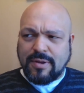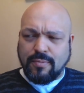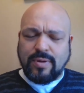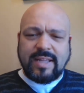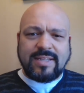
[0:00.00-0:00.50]
they're
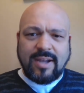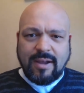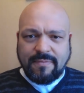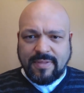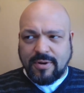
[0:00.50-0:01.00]
really
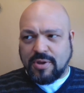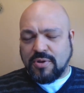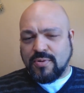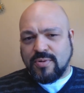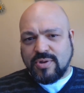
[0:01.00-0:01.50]
tough and they're
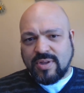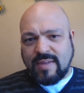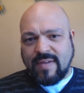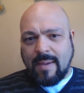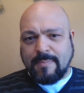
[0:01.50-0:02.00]
huge and
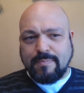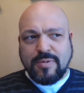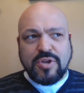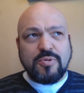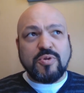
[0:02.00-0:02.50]
they've got
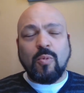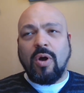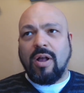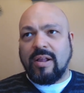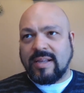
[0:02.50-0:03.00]
huge
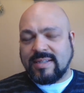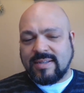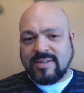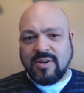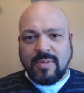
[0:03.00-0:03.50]
walls
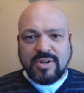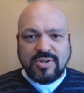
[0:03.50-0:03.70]
and so